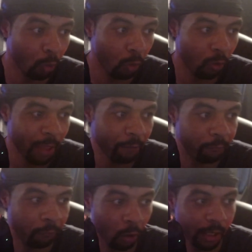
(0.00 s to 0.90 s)
that
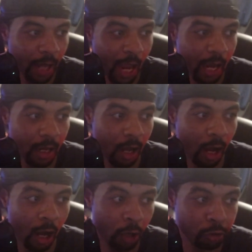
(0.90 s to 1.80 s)
4K
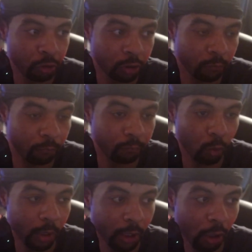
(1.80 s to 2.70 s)

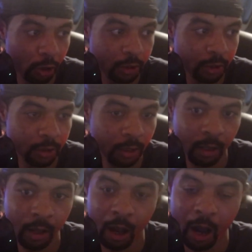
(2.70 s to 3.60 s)
120 hertz
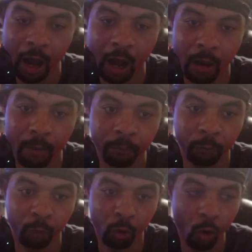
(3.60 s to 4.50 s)

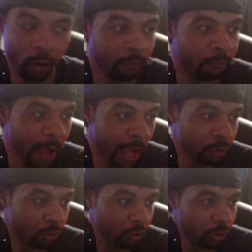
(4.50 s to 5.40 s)
recording
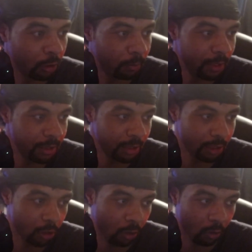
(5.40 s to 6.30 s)
faster into your PC,
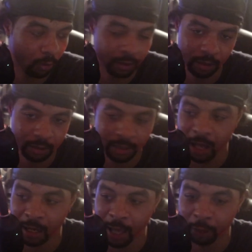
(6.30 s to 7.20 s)
so it's not
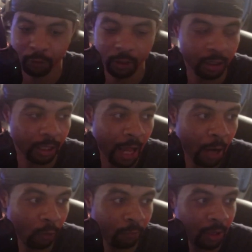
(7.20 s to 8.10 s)
lagging or anything. I
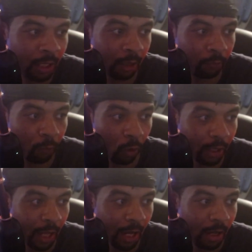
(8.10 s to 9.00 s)
don't even think
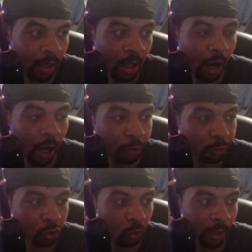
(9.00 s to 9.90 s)
4K
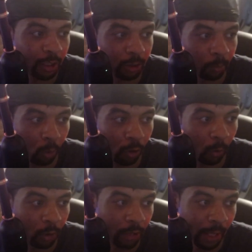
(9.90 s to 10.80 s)
120 is supported
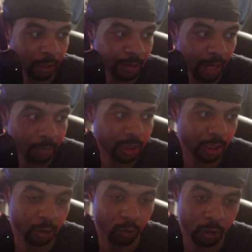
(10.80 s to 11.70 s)
with like a Type C to
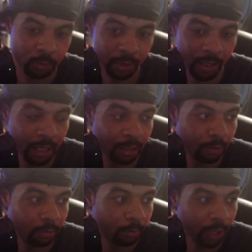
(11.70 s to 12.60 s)
USB-A
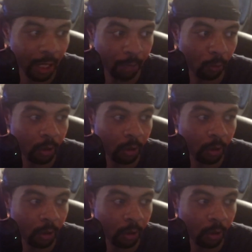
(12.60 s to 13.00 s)
cable.